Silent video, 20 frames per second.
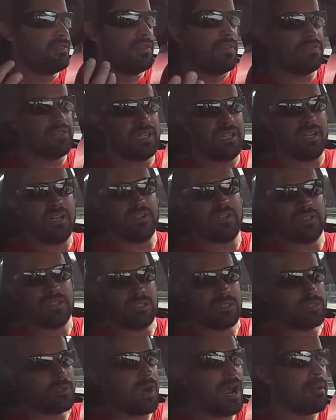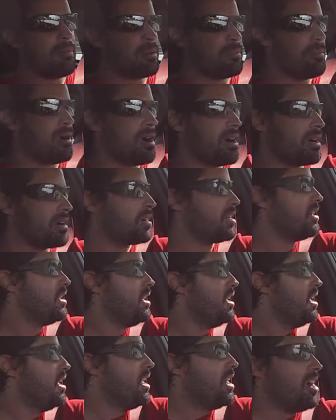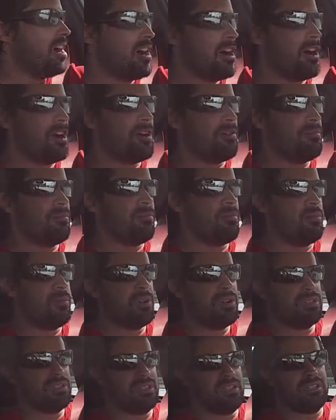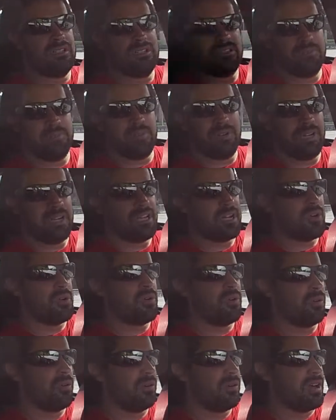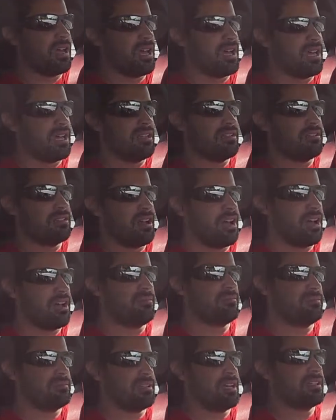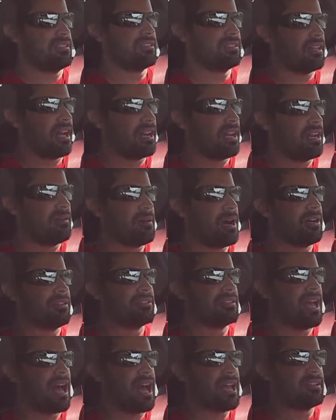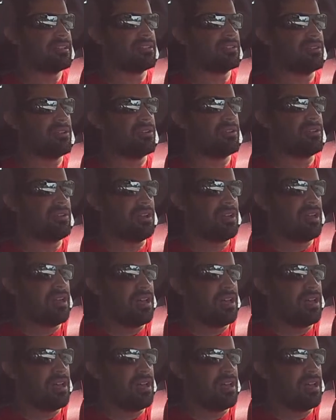1,500 subscriber mark, which is pretty cool, and I'm excited about that. So